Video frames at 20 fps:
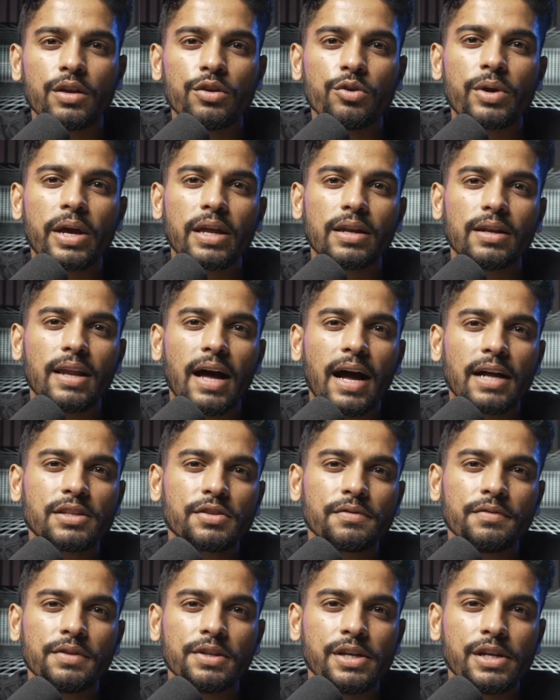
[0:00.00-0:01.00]
You get
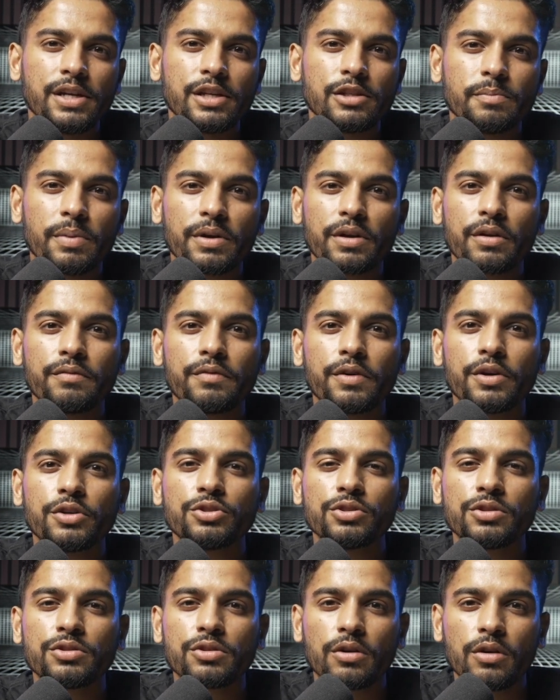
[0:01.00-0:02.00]
lots of leads but
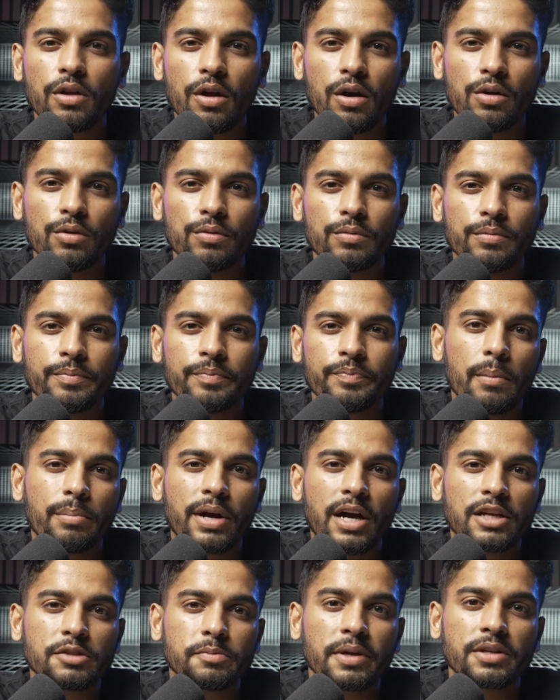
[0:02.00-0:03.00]
conversions are low.
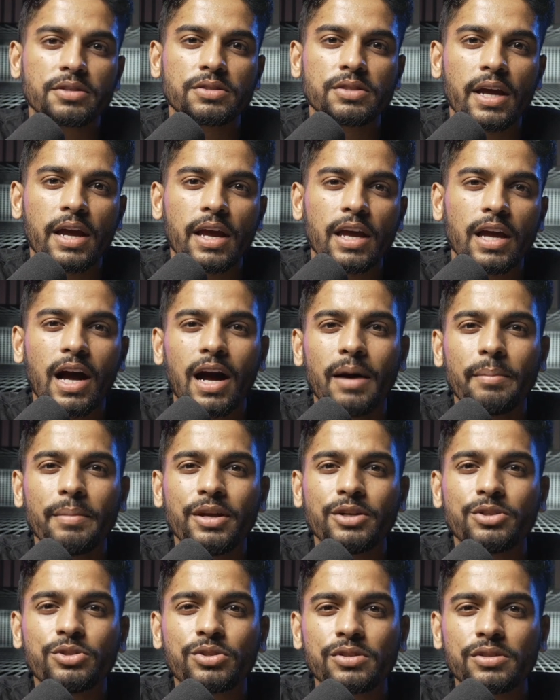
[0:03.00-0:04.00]
Prospects say, "I'm
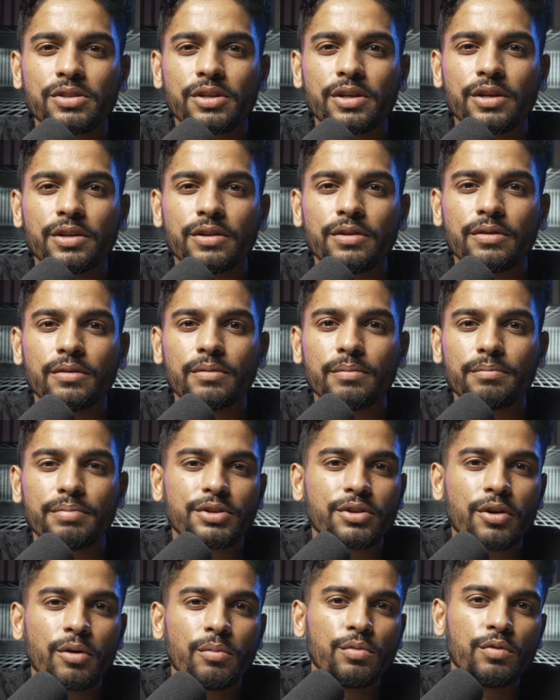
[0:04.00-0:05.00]
interested,"
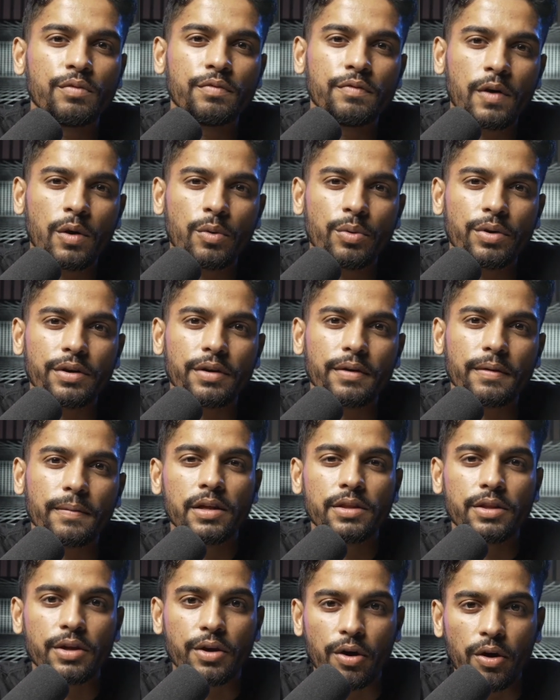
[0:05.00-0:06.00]
but don't move forward.
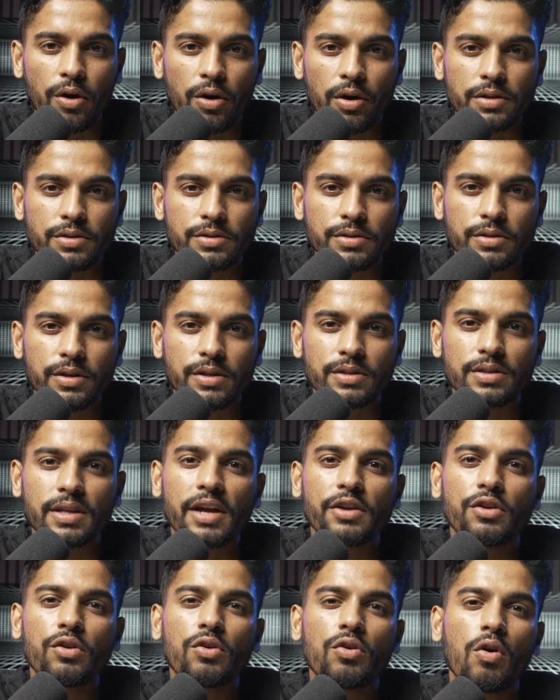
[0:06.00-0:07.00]
The cause is
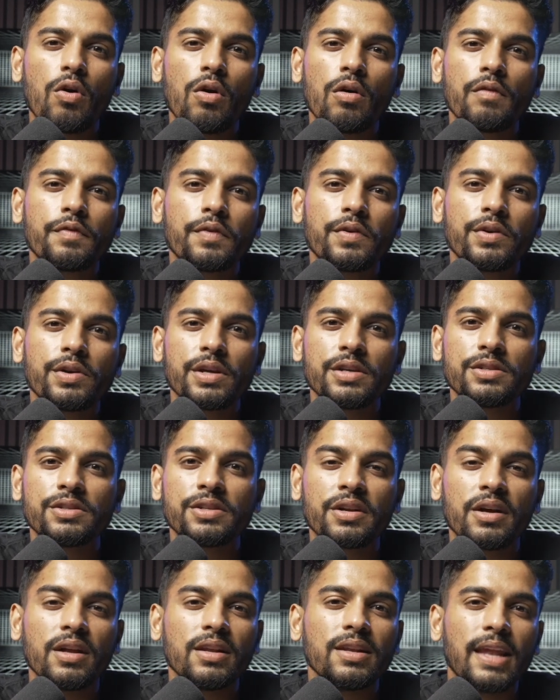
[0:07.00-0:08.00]
that your offer
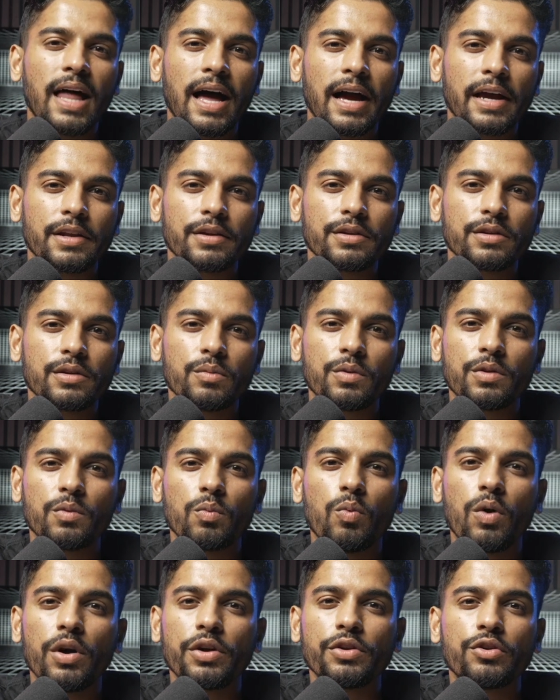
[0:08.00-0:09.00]
isn't aligned with
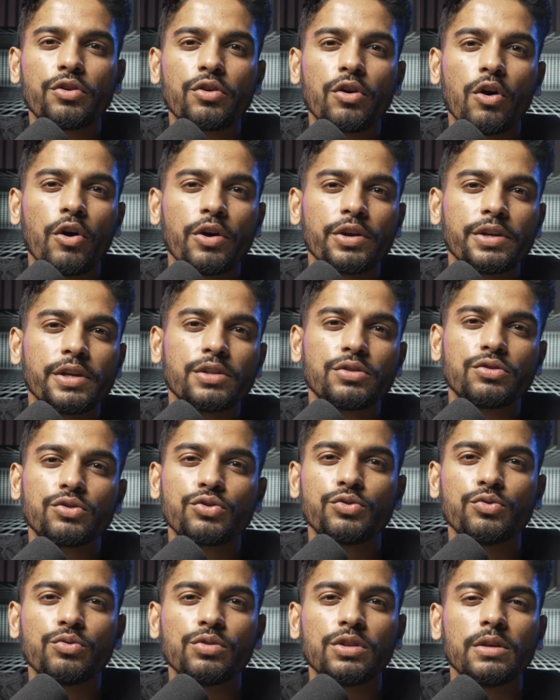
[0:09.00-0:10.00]
what your audience
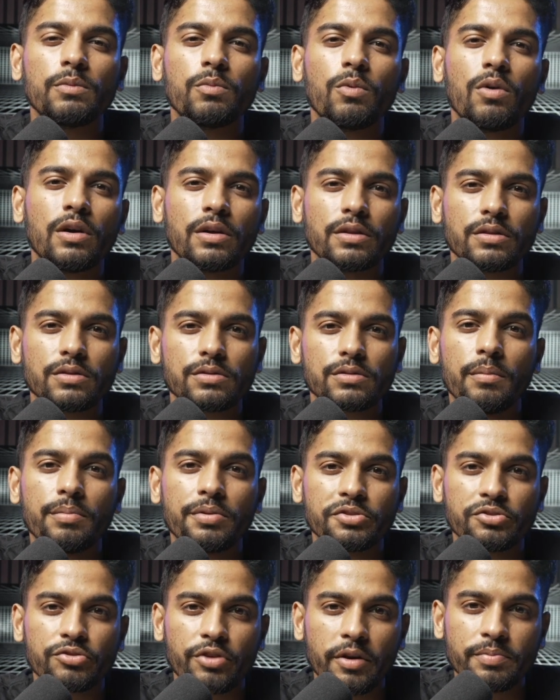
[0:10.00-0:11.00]
truly wants.
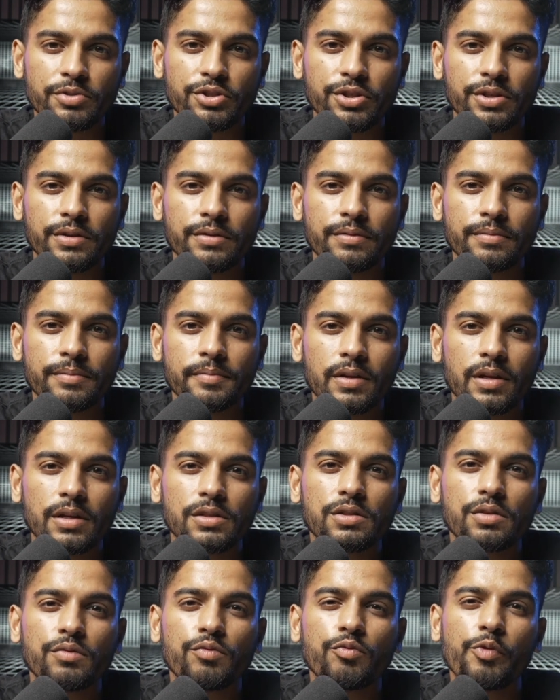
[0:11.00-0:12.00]
Prescription
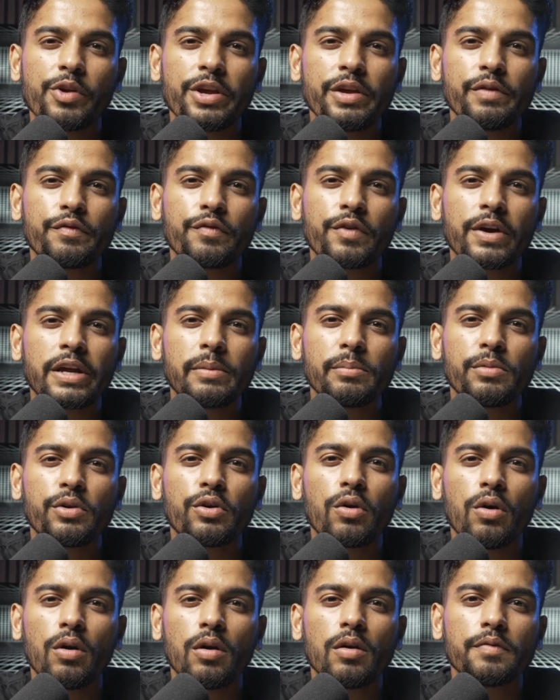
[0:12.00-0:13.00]
is to reframe
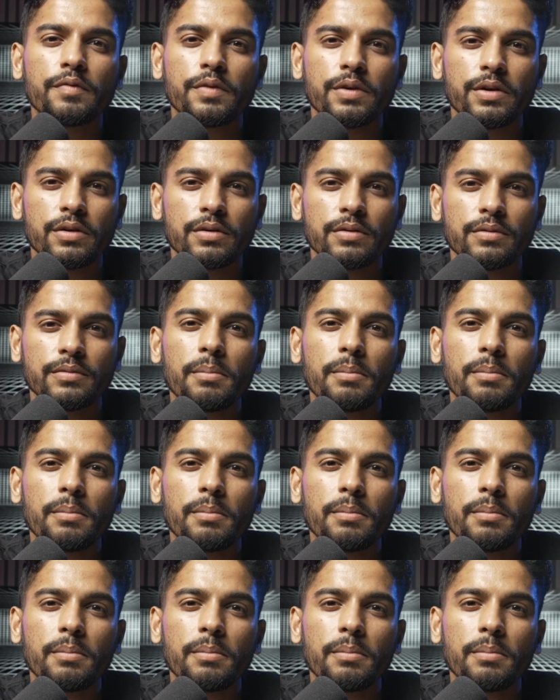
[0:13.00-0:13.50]
your offer.